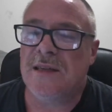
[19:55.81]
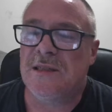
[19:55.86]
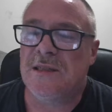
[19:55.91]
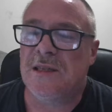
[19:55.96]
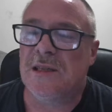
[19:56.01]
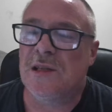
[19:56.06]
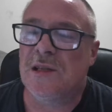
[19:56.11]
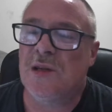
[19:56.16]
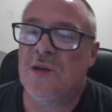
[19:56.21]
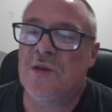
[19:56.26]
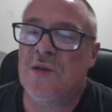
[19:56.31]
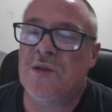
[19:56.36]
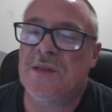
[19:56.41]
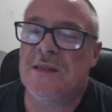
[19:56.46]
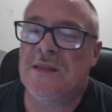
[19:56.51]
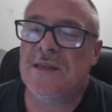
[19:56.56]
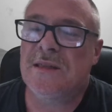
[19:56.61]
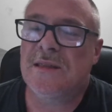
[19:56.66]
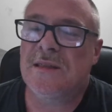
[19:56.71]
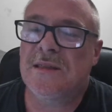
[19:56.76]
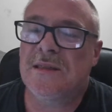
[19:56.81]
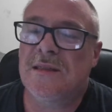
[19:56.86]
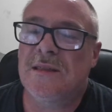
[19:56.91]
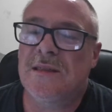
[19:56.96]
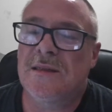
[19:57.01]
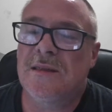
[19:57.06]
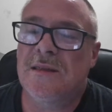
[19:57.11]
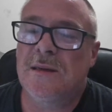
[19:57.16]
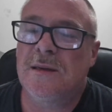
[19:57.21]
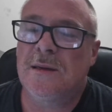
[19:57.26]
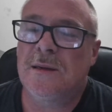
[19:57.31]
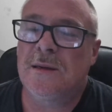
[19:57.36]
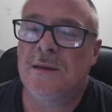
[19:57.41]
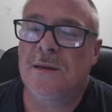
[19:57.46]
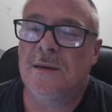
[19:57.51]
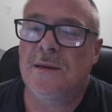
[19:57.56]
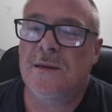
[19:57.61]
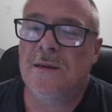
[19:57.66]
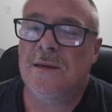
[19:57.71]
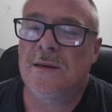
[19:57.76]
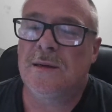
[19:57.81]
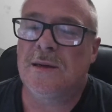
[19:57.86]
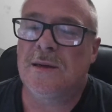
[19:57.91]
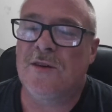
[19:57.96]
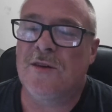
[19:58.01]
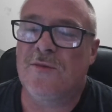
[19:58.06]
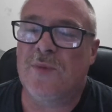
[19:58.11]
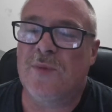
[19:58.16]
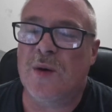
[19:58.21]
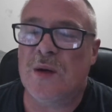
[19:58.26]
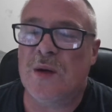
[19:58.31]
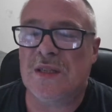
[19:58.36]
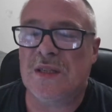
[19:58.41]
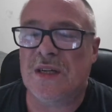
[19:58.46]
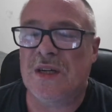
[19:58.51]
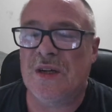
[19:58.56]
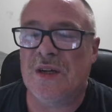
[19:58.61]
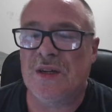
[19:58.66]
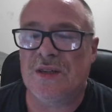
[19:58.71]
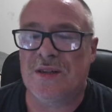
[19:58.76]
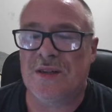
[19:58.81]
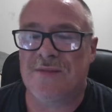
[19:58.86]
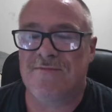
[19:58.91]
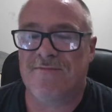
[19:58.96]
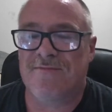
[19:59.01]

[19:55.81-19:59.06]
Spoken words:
delusions of persecution.